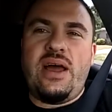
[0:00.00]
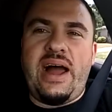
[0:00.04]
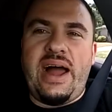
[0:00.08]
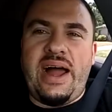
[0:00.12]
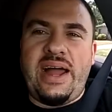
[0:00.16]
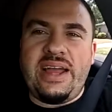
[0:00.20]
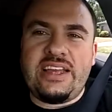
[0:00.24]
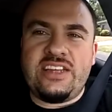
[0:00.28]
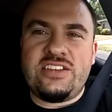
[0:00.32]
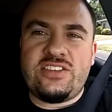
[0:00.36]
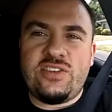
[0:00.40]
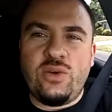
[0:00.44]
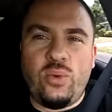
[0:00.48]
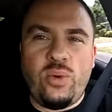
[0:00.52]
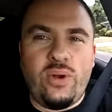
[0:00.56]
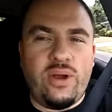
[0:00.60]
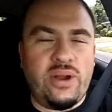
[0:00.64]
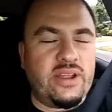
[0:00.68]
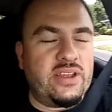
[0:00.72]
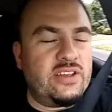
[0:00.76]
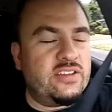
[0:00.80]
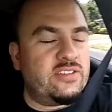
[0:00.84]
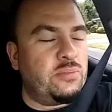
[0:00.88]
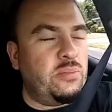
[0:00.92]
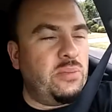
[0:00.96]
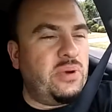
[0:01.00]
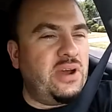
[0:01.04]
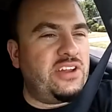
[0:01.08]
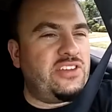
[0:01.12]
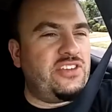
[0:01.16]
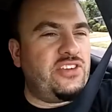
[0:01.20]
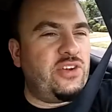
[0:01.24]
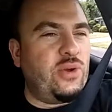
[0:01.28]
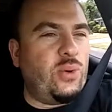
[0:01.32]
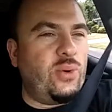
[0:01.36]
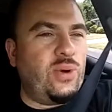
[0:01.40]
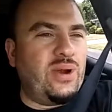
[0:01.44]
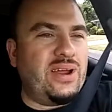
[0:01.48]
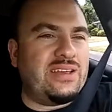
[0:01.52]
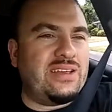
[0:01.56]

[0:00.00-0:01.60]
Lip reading: I get to work as much or